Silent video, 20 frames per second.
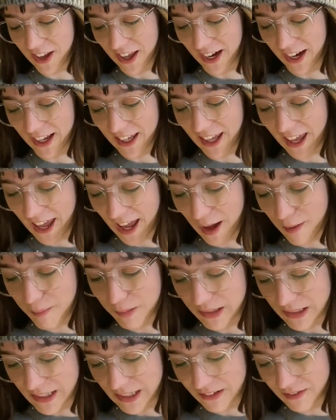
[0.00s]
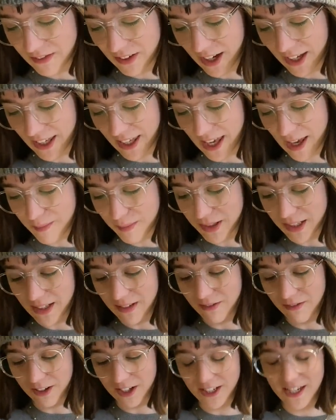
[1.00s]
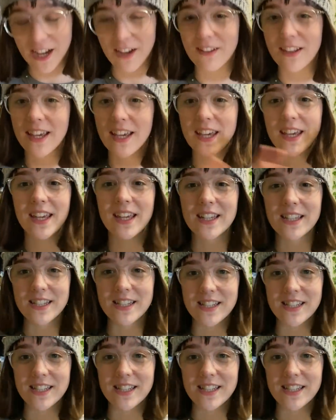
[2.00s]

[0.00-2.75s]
and I can't believe I can't believe we're now like